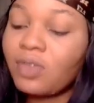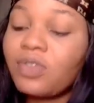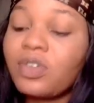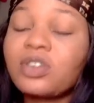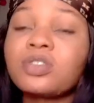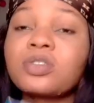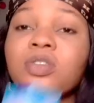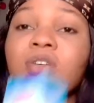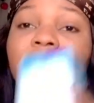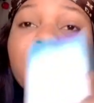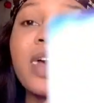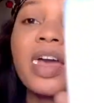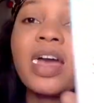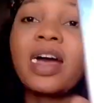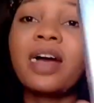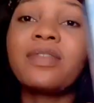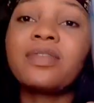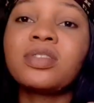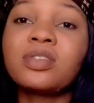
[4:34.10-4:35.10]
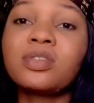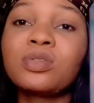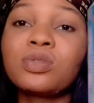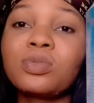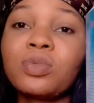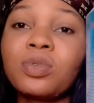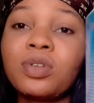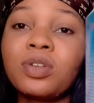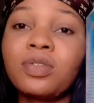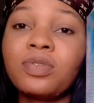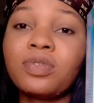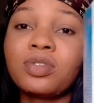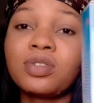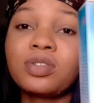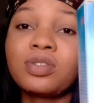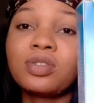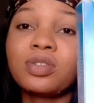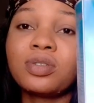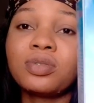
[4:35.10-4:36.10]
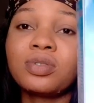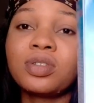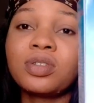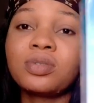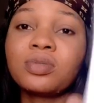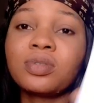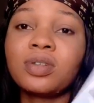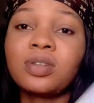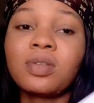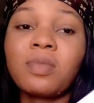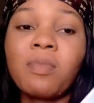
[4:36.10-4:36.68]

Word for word: First up, I have this one for sale. This